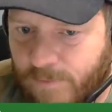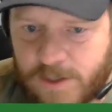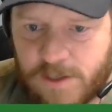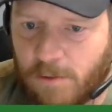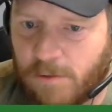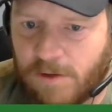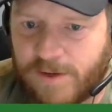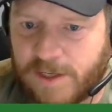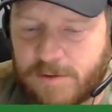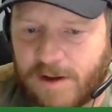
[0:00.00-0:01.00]
just local
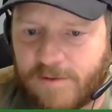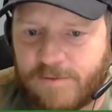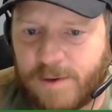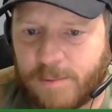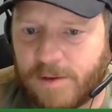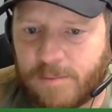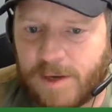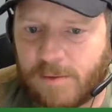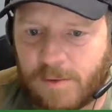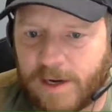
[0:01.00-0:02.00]
events. We have people that
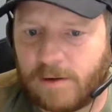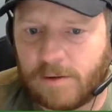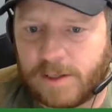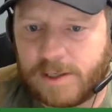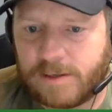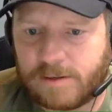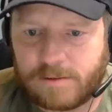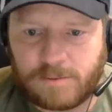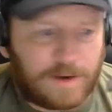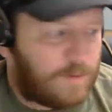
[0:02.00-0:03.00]
meet regularly.
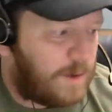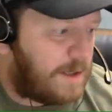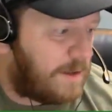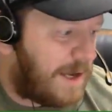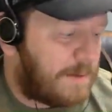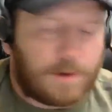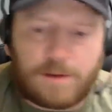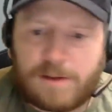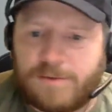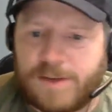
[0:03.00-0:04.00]
We have weekly and
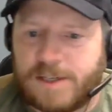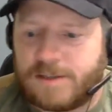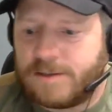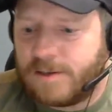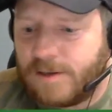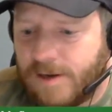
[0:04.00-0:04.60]
monthly events.